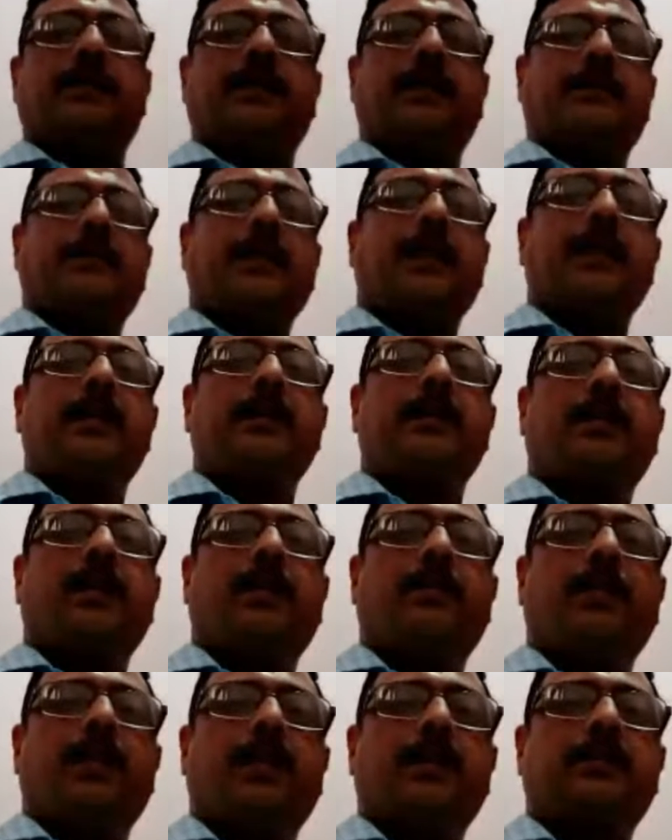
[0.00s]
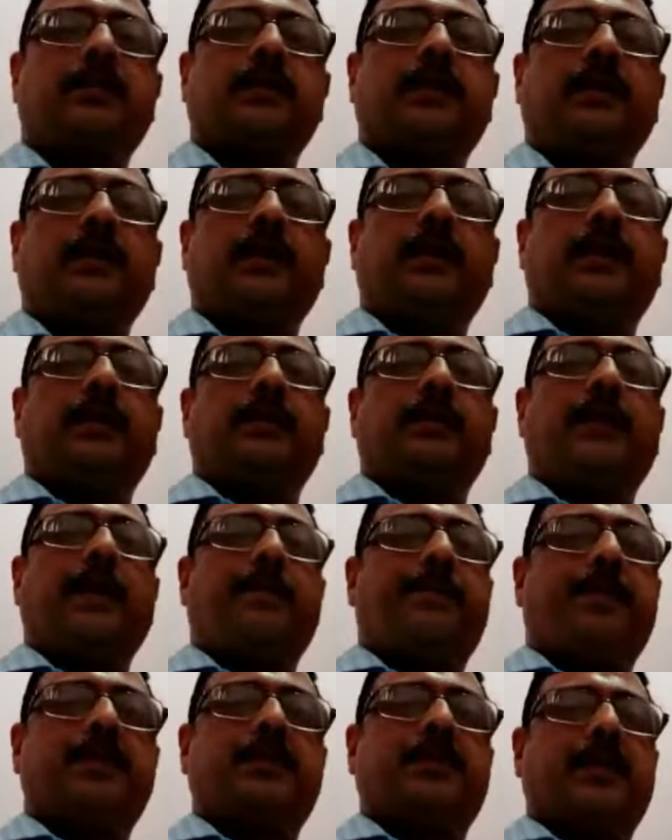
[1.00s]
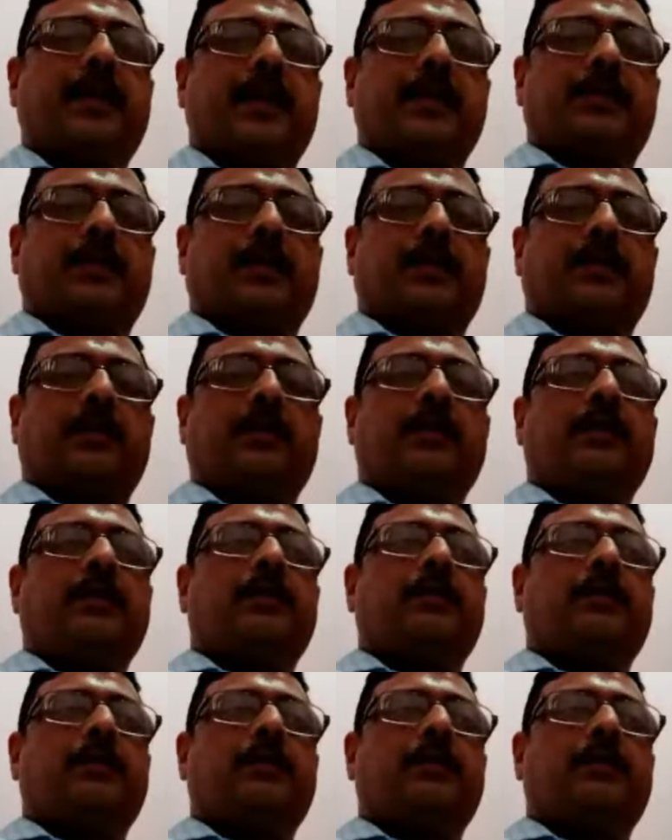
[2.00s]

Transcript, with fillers: national income is depreciation.